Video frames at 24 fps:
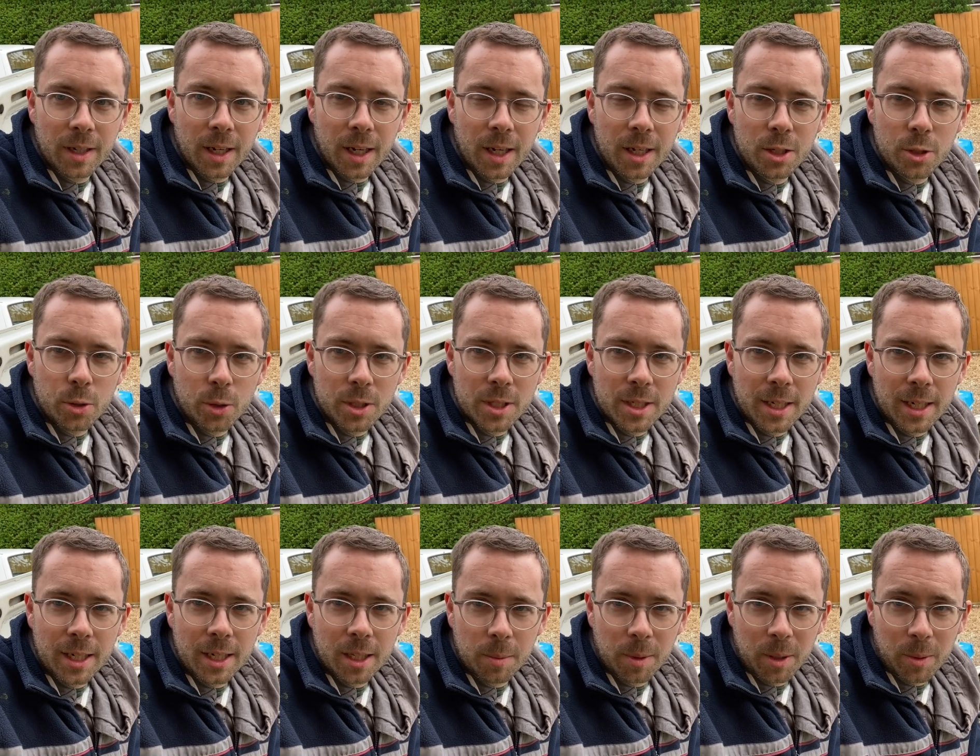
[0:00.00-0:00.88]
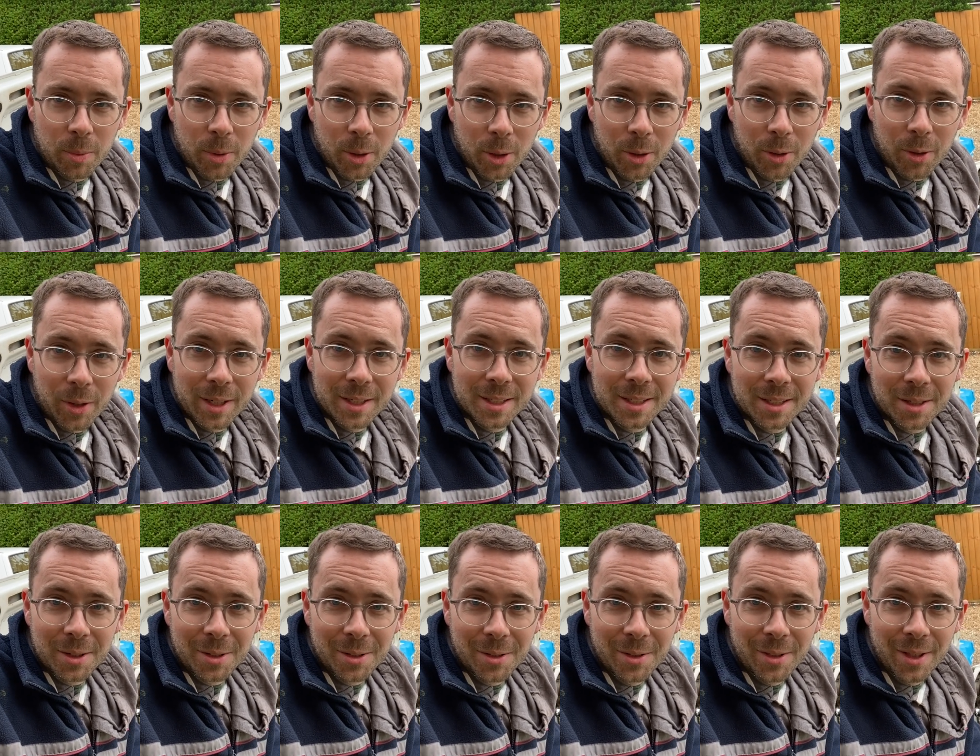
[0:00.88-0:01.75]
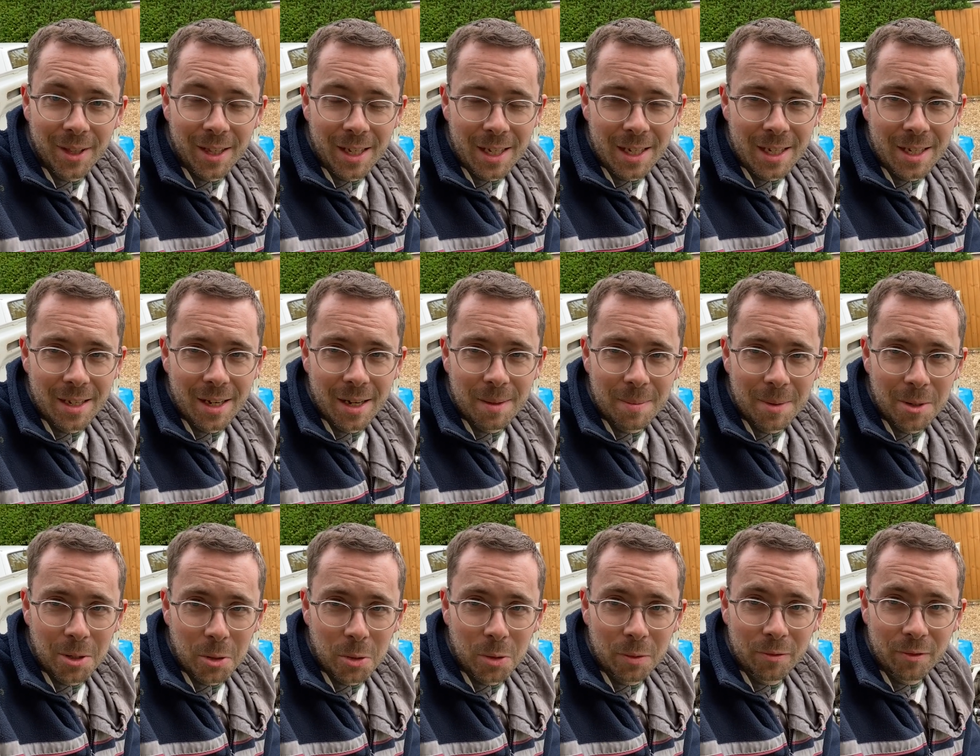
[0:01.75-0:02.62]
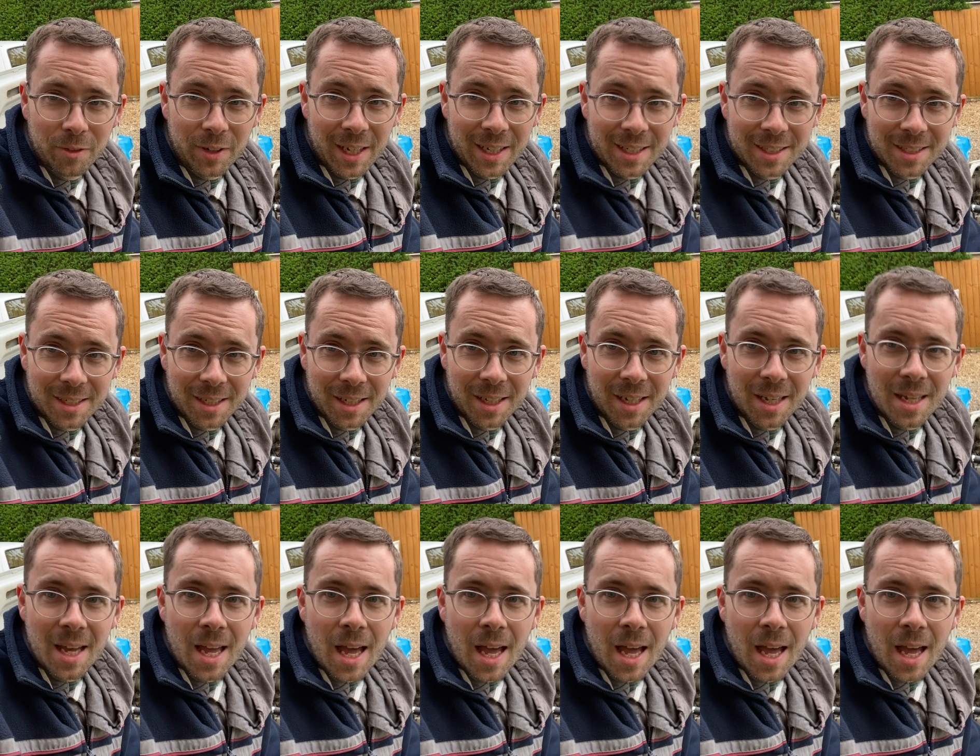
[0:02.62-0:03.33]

enjoyed seeing a little bit of progress on the Mark one Fiesta.